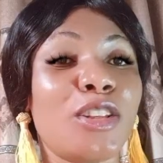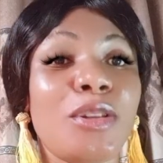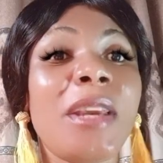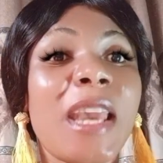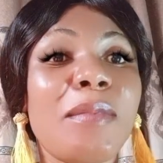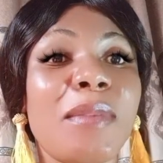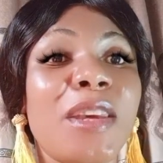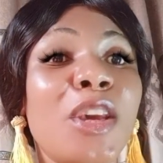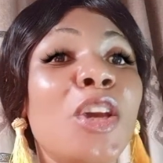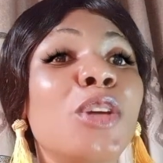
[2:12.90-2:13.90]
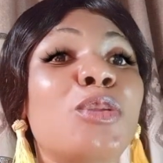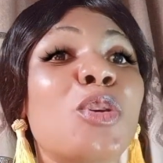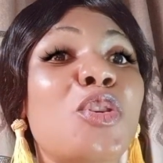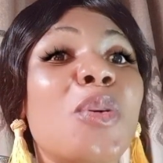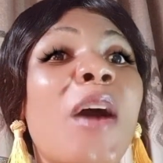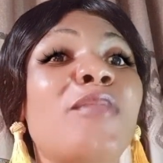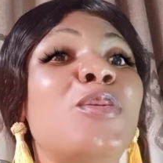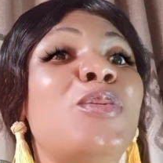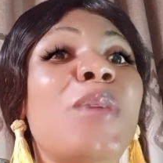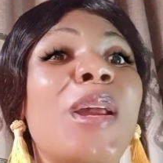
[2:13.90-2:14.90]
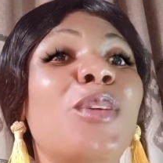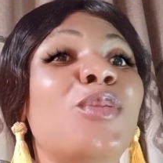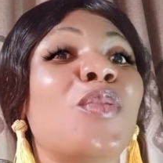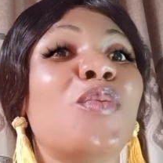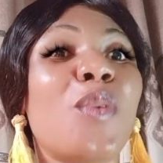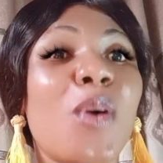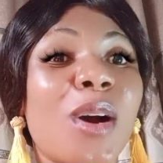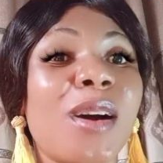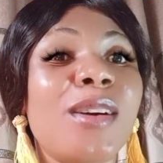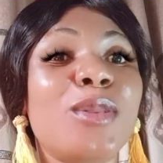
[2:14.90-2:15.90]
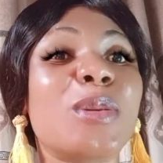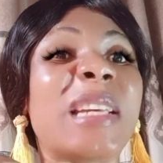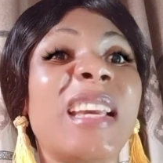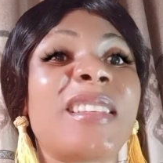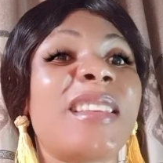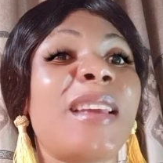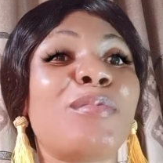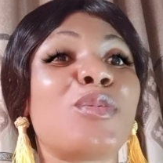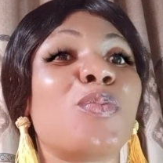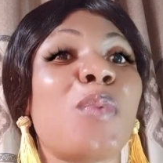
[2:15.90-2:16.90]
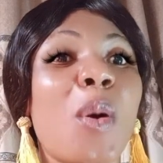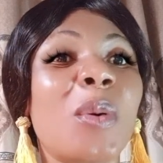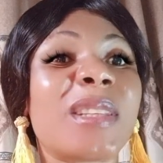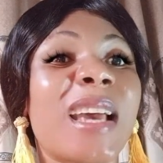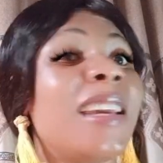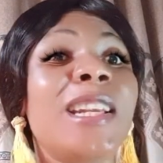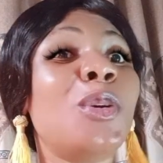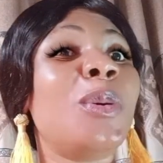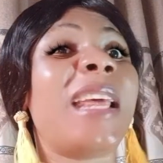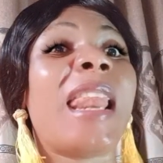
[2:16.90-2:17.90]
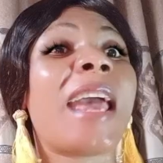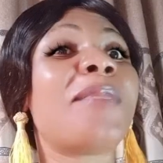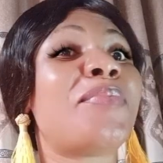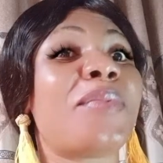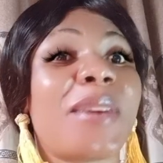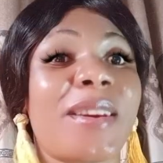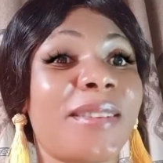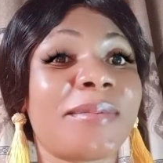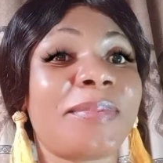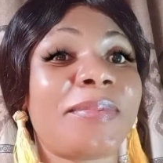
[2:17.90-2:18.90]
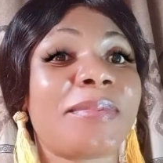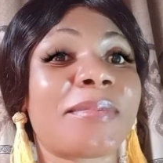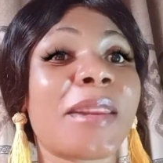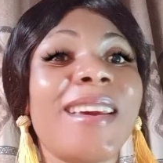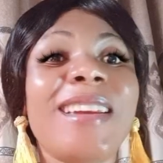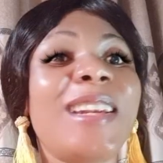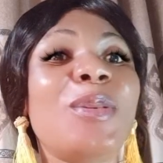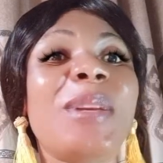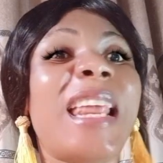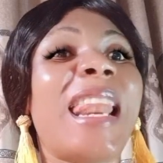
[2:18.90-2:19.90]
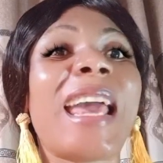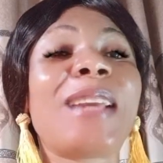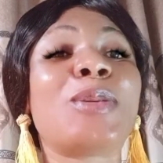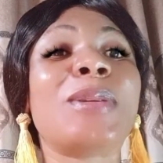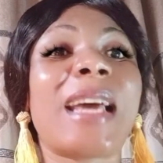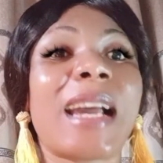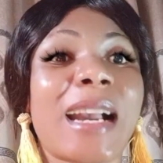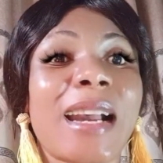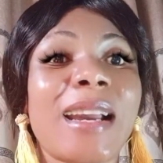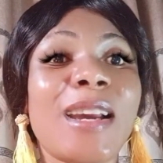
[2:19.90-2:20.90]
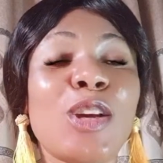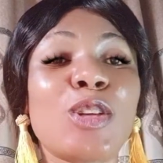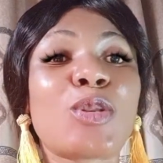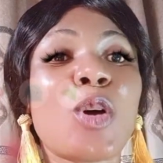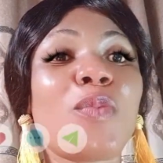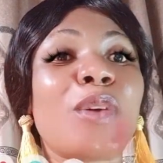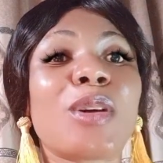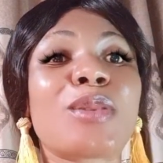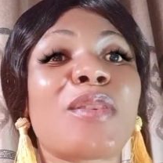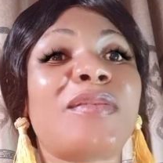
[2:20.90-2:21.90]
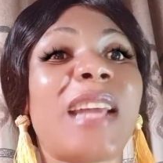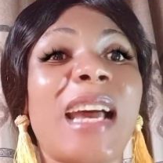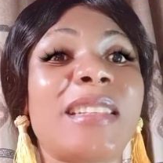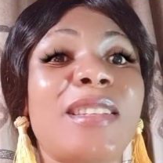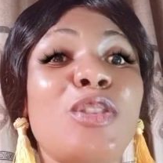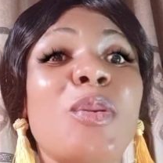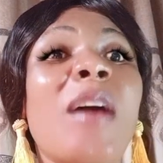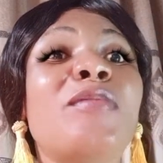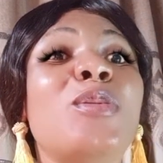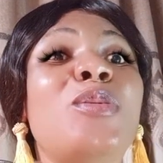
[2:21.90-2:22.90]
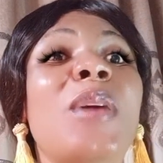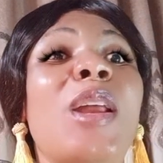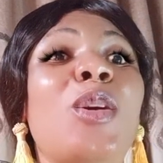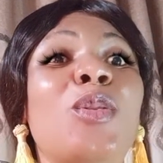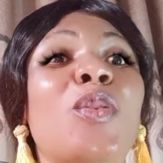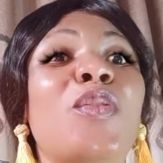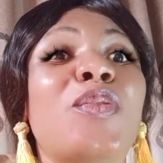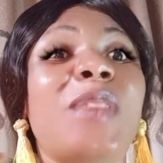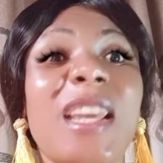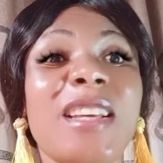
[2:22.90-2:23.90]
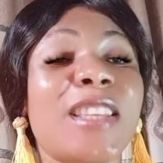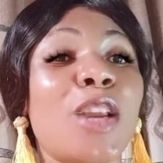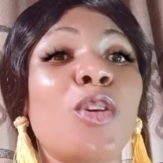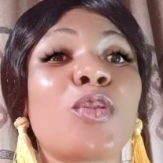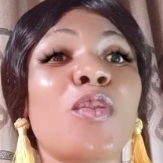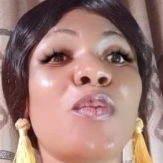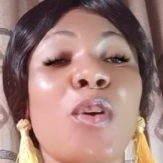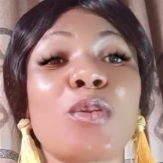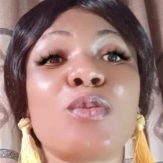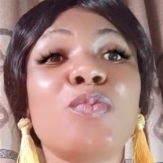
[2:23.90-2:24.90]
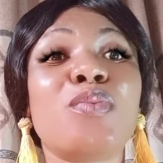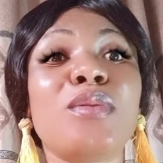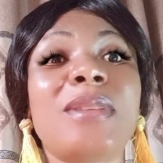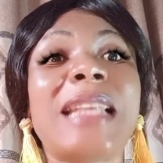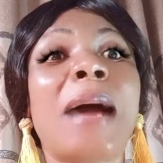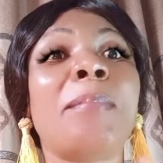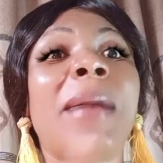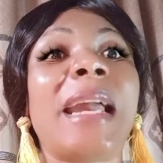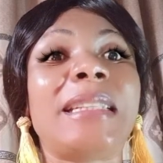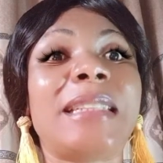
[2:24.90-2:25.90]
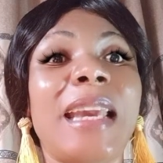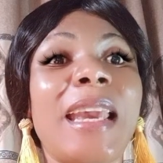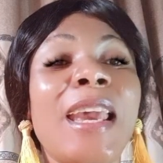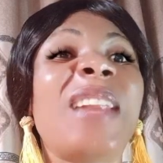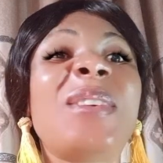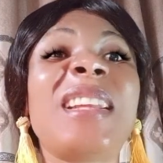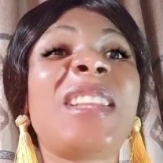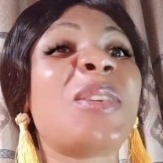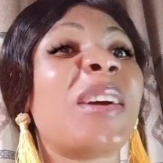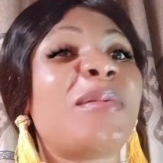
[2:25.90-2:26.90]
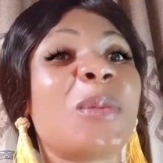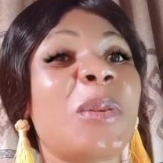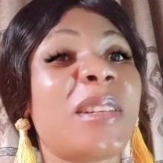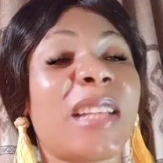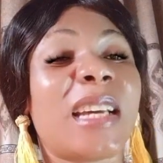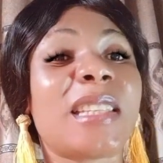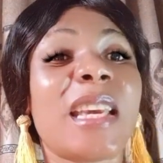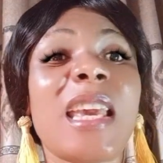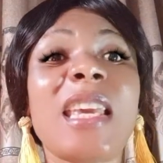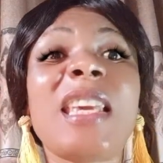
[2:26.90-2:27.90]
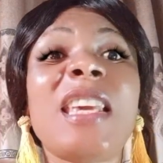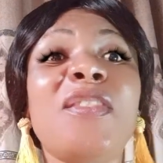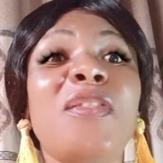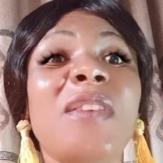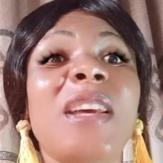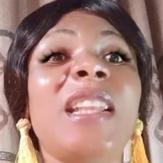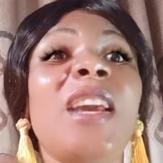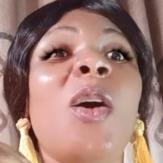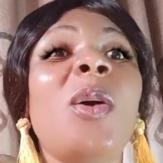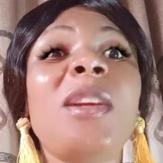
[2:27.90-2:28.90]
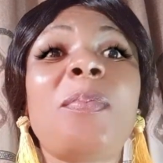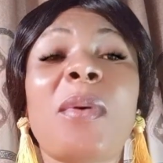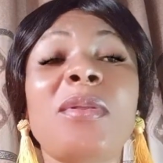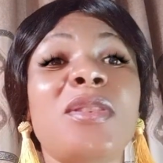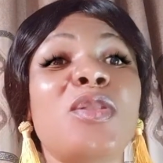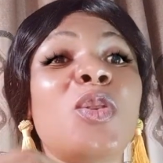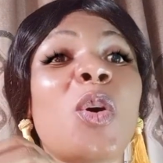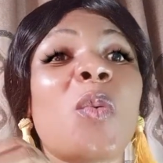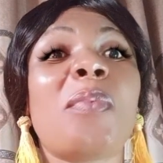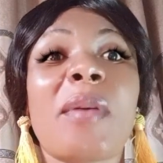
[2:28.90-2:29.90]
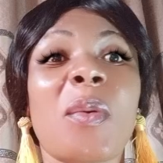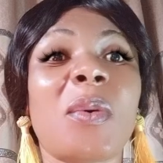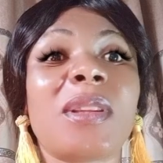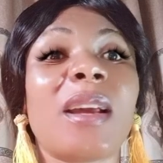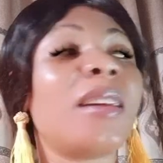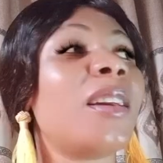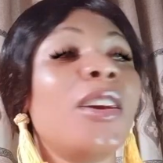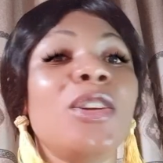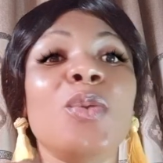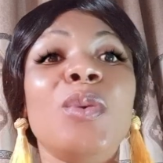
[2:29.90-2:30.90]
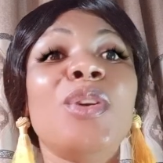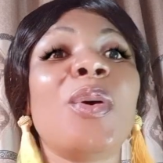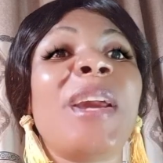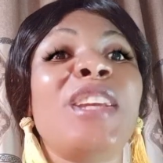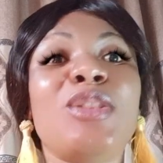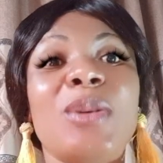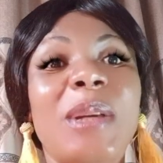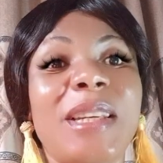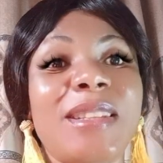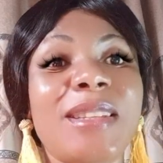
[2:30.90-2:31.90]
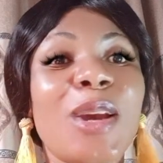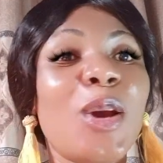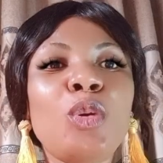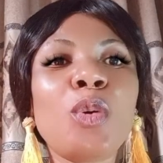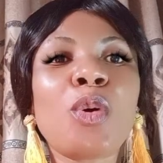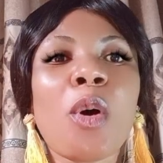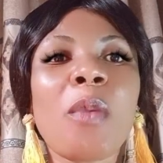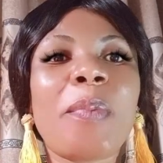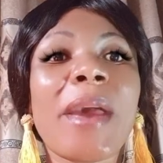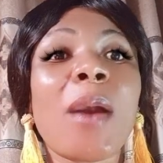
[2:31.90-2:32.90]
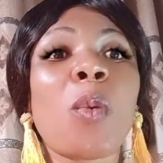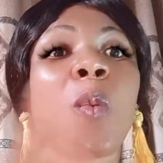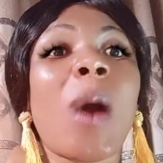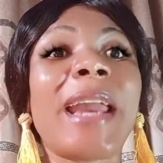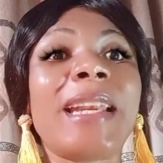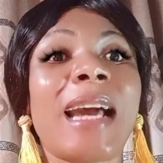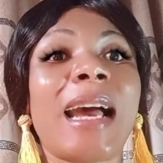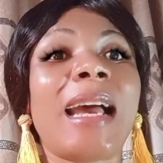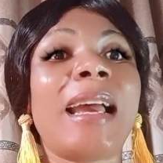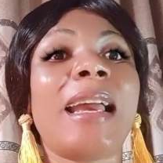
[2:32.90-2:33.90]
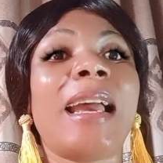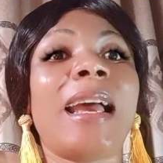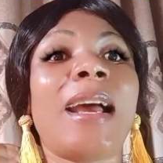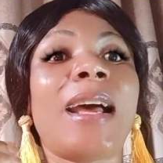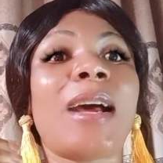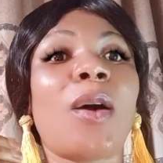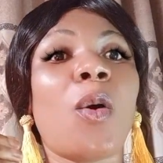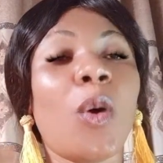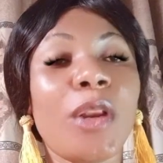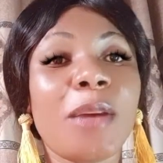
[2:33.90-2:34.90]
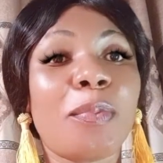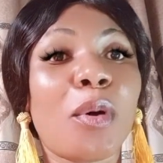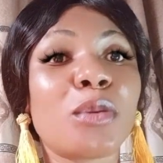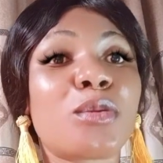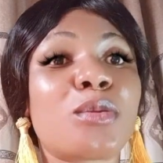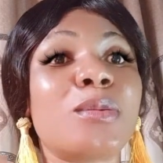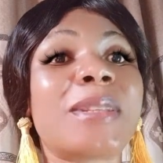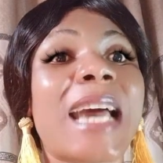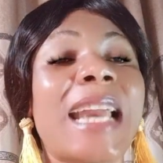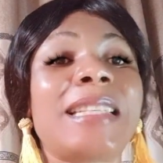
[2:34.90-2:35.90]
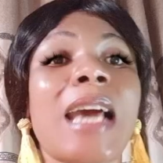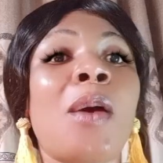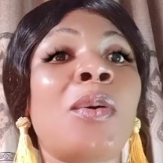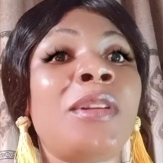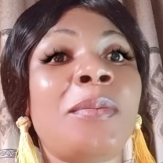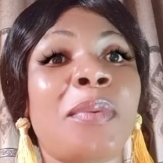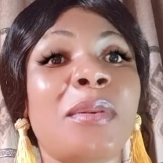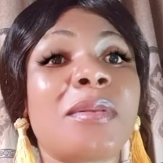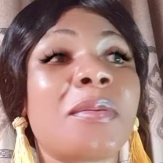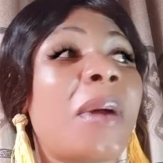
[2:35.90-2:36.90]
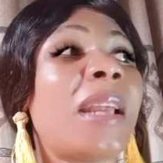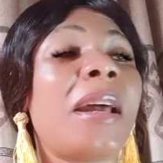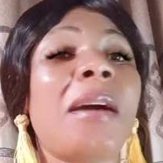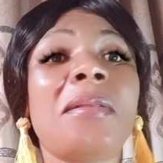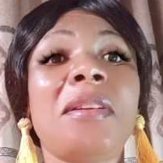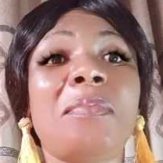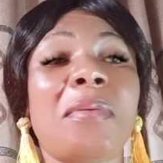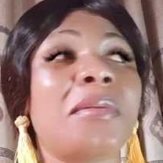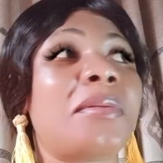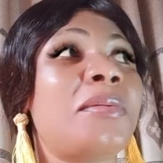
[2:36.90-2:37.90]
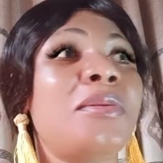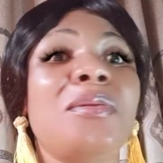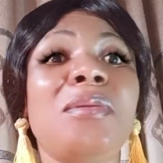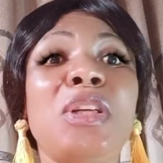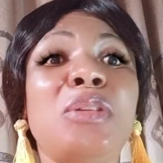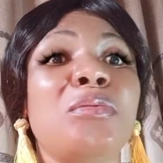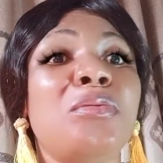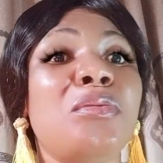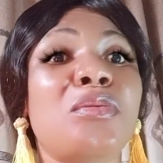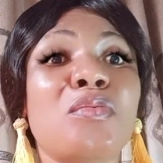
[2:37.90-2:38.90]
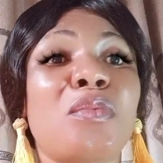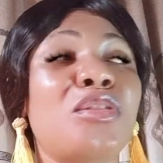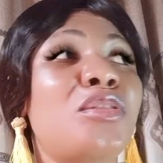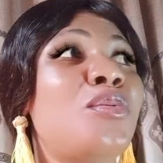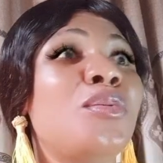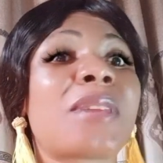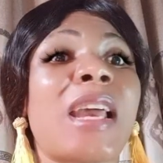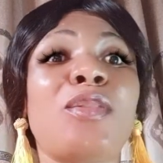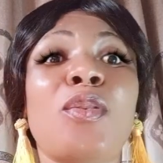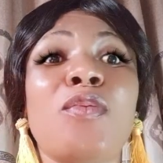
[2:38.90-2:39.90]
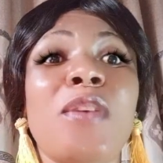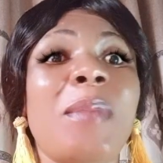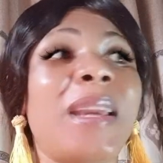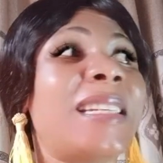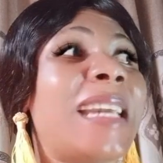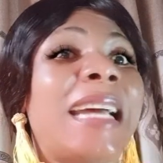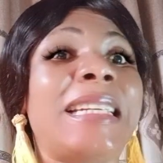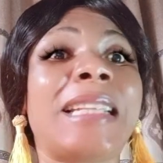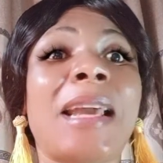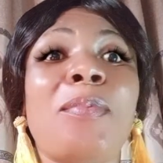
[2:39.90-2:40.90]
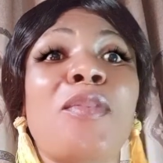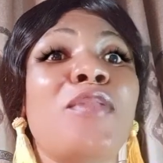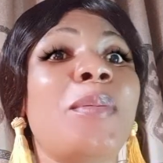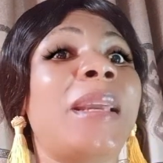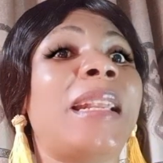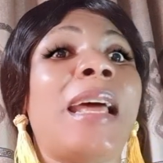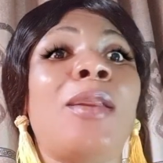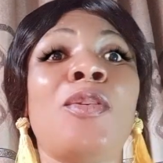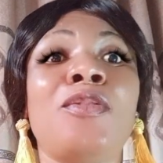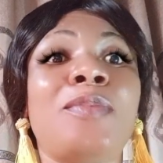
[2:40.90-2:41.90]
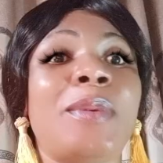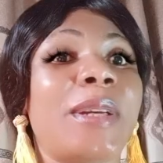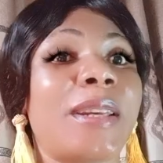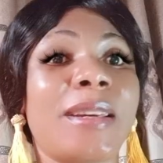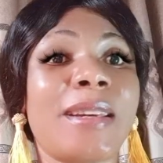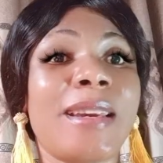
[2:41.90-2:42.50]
Do you hear me? So you have to do a lot of work to get them to pour water. They know they like prick. They know they like to knack. So because of that, you have to do a lot of things, a lot of work to put their mind there. Another thing you have to know is that if the honeypot is not pouring water, you will not enjoy it. Don't compare wider honeypots to tighter honeypots. Wider honeypots, you don't need to do too much. Those kind of women, they are the type of women that love prick.